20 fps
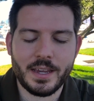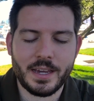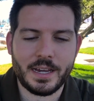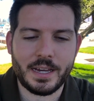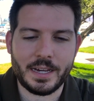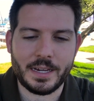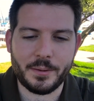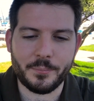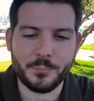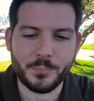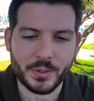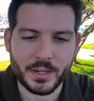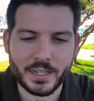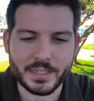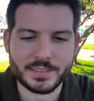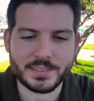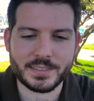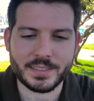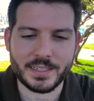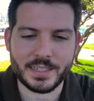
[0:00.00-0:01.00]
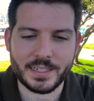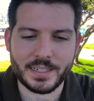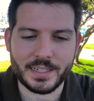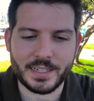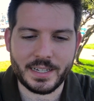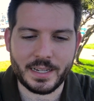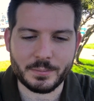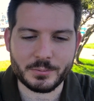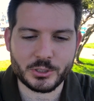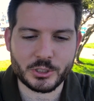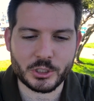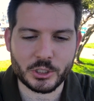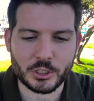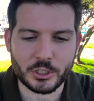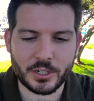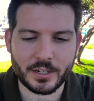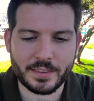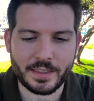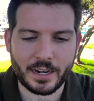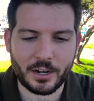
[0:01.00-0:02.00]
uh, but uh, I'm
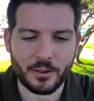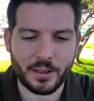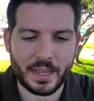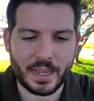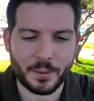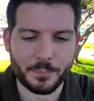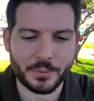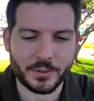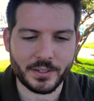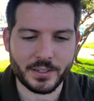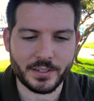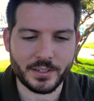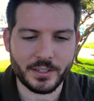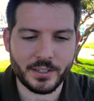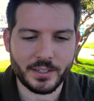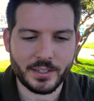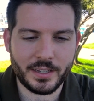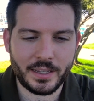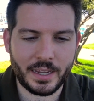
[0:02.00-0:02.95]
sure that'll happen